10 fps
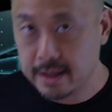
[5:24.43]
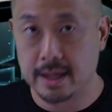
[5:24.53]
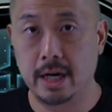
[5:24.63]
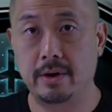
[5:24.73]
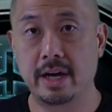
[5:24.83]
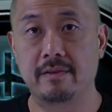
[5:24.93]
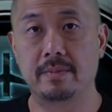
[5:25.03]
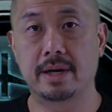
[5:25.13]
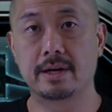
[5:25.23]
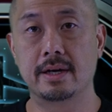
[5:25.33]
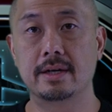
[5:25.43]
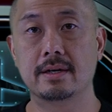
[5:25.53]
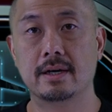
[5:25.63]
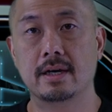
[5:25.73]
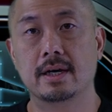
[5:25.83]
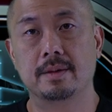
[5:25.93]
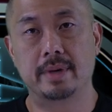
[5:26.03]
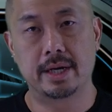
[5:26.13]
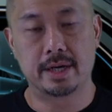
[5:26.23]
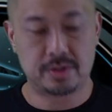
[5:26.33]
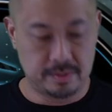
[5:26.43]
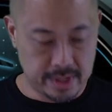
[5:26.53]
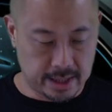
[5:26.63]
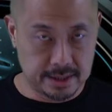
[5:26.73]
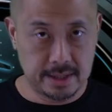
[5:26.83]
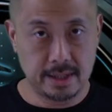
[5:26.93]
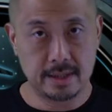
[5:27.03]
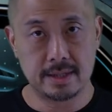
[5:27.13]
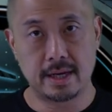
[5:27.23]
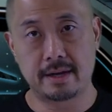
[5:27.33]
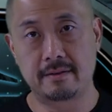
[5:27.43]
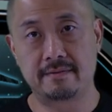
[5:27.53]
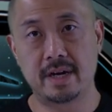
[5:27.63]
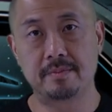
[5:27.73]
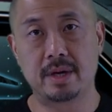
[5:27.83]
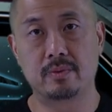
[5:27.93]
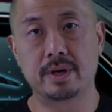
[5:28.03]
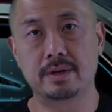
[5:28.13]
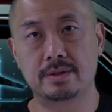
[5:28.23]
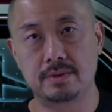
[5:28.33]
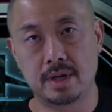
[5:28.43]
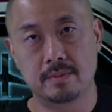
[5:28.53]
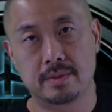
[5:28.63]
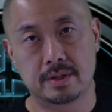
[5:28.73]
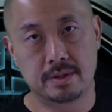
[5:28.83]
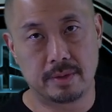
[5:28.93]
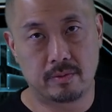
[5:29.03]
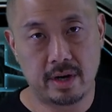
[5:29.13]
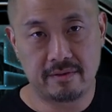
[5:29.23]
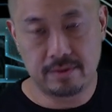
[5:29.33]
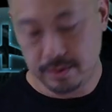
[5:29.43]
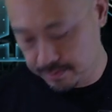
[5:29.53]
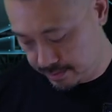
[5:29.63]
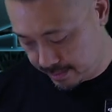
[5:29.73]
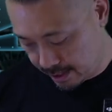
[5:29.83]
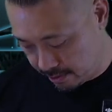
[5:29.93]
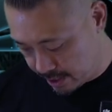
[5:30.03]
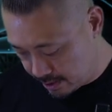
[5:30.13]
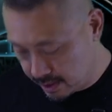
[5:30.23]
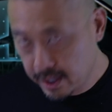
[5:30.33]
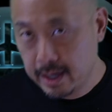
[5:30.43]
Now I have my gun, my extra magazines. I can fight my way to get to my rifle, right?